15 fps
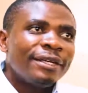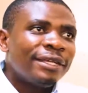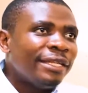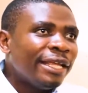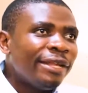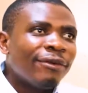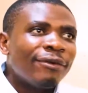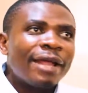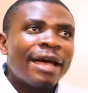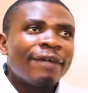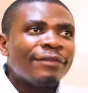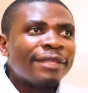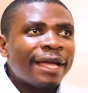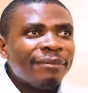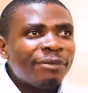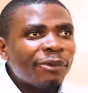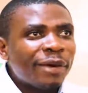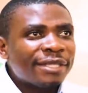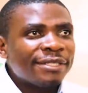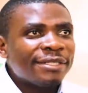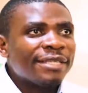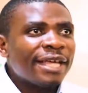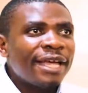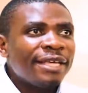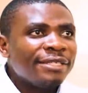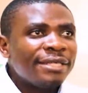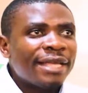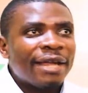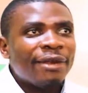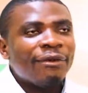They don't have time to exercise.
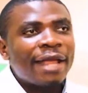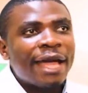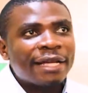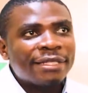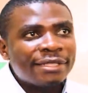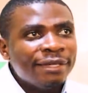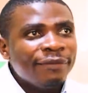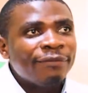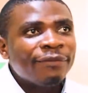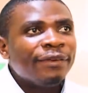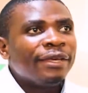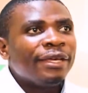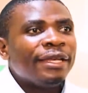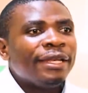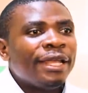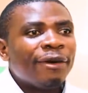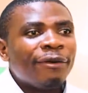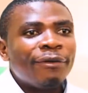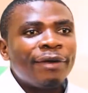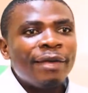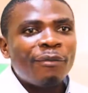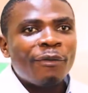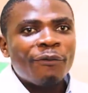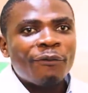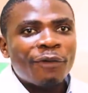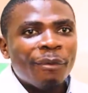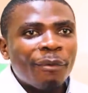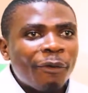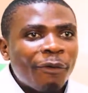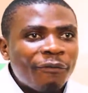They are not active. They only move
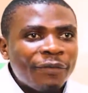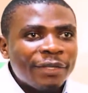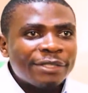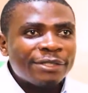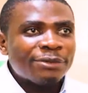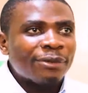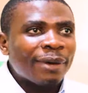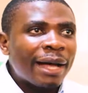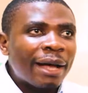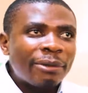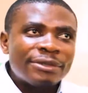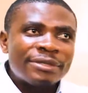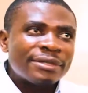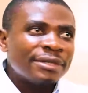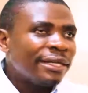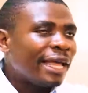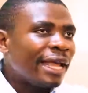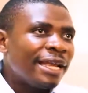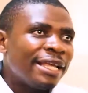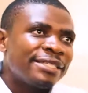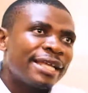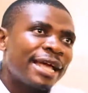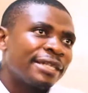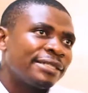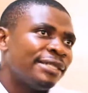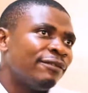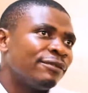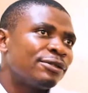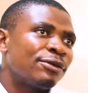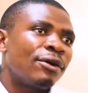from office to house. They are less
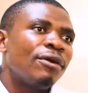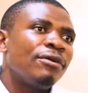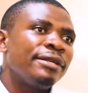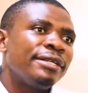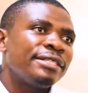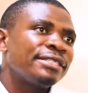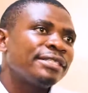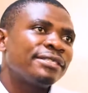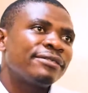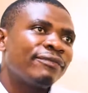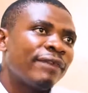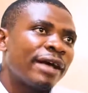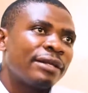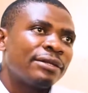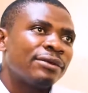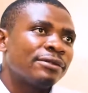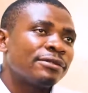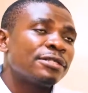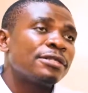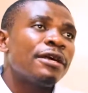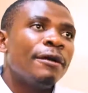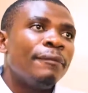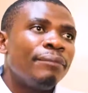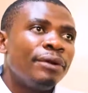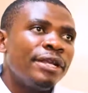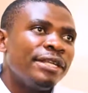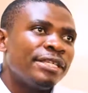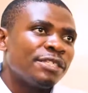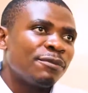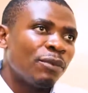active. So all these factors
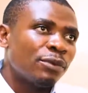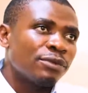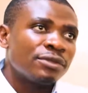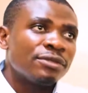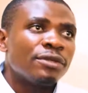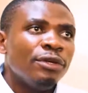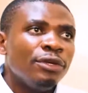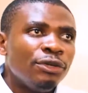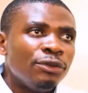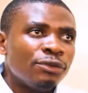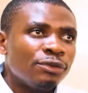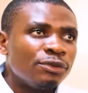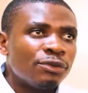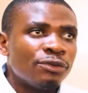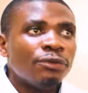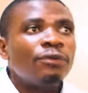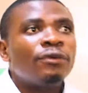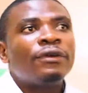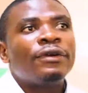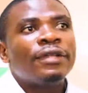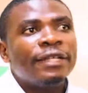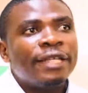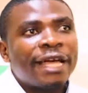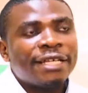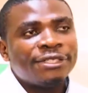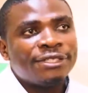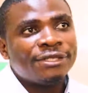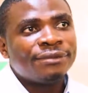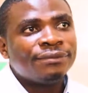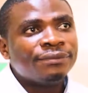predispose you to
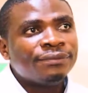NASH.